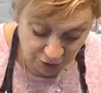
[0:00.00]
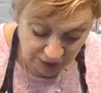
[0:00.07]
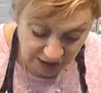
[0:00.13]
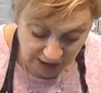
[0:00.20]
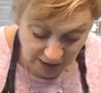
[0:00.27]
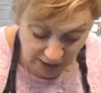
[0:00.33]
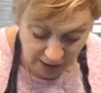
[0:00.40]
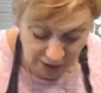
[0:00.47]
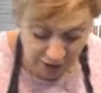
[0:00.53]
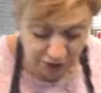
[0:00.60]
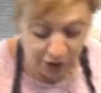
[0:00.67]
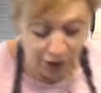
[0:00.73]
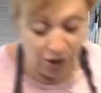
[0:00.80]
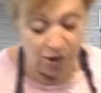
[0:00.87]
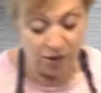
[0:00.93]
take
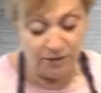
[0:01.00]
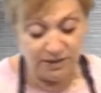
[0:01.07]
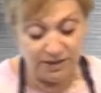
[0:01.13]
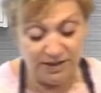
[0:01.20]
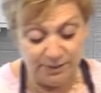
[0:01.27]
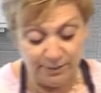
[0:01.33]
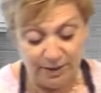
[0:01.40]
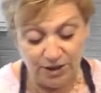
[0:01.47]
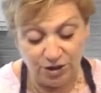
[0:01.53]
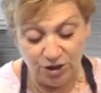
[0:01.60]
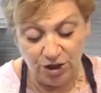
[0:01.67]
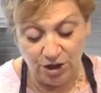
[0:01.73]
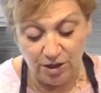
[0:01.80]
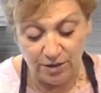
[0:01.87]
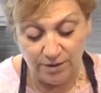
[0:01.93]
1/3 of this
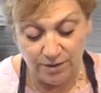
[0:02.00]
mixture,